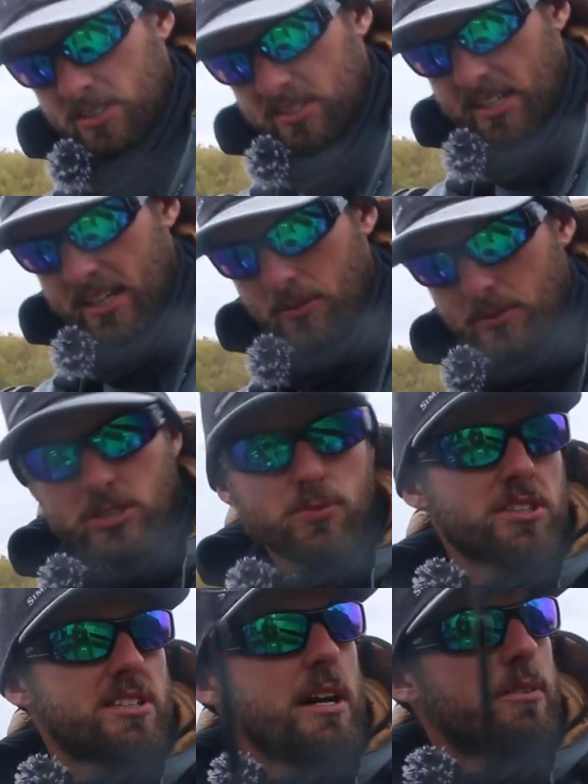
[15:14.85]
the second we
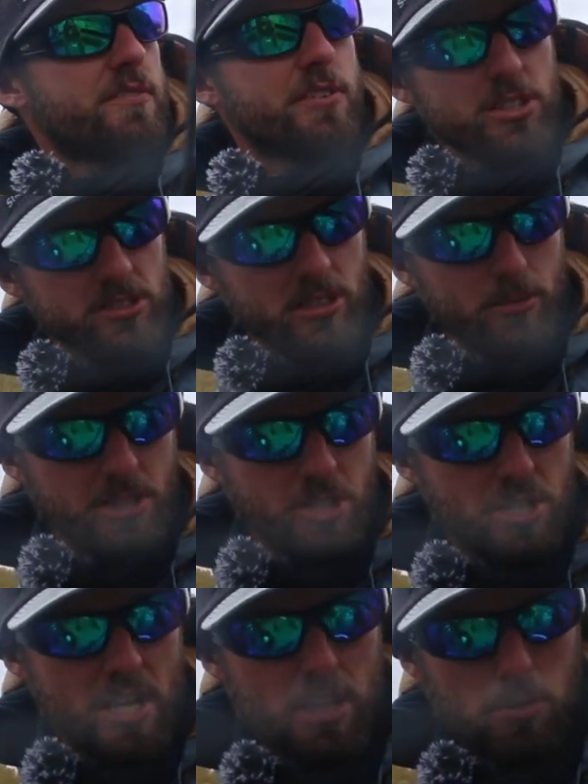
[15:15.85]
switch down to fishing some of these
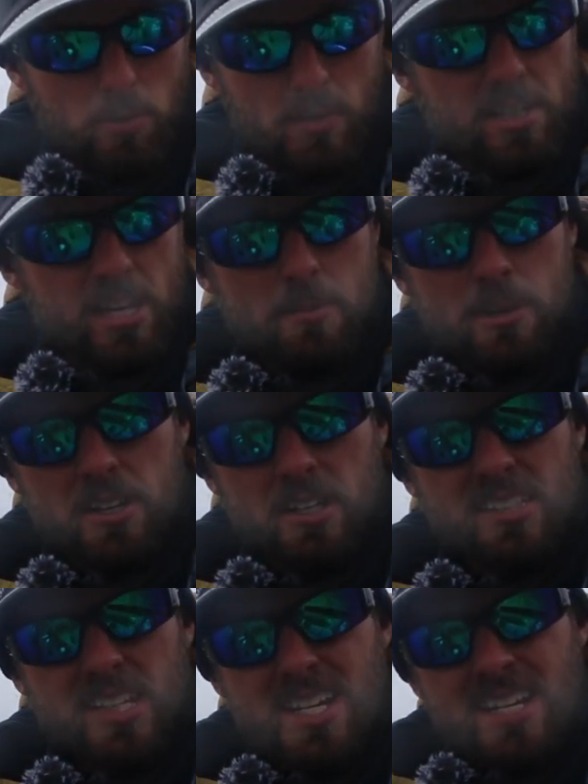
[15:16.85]
shallower wing dam
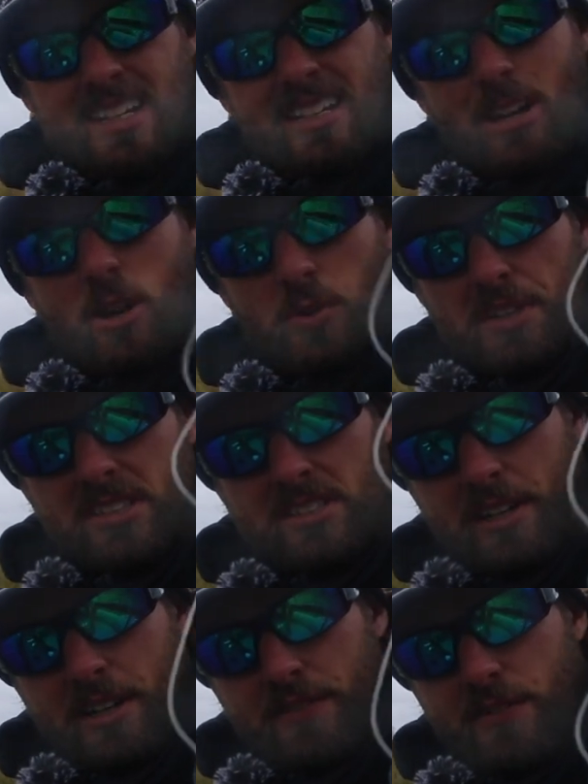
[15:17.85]
areas Cody started